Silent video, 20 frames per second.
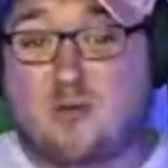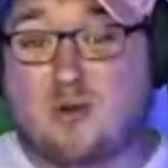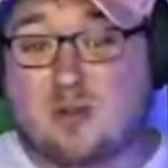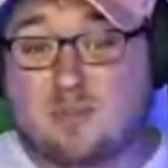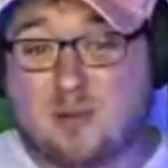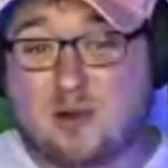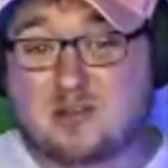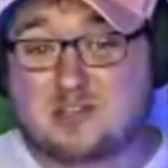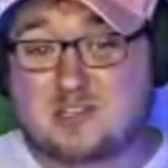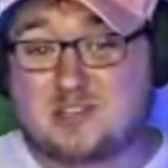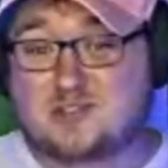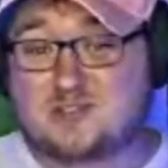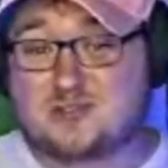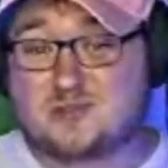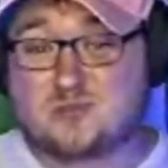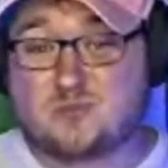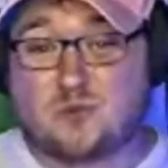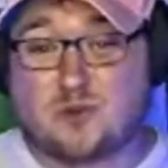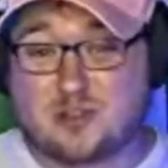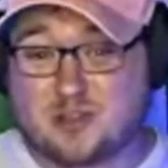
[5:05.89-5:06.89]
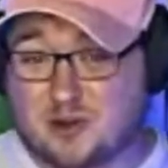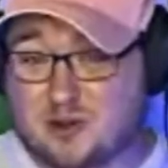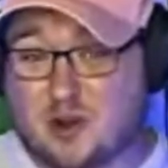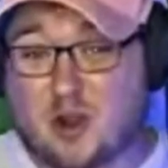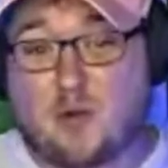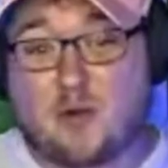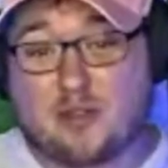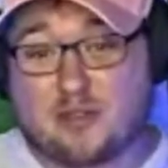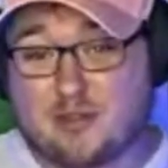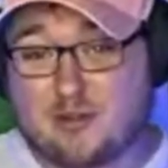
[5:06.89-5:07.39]
what they're
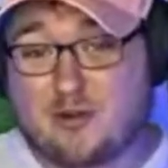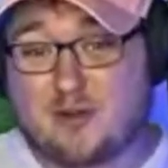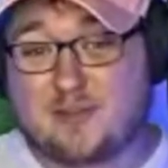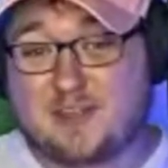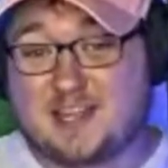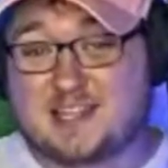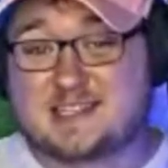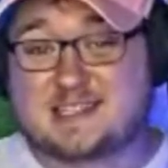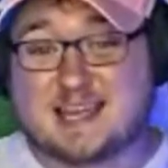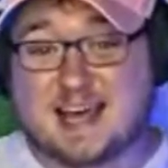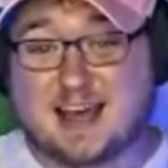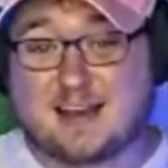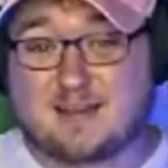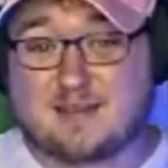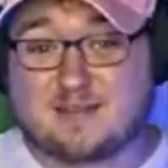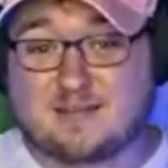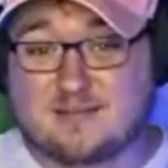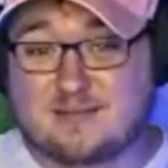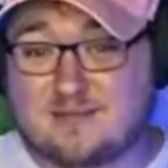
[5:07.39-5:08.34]
going through on the inside,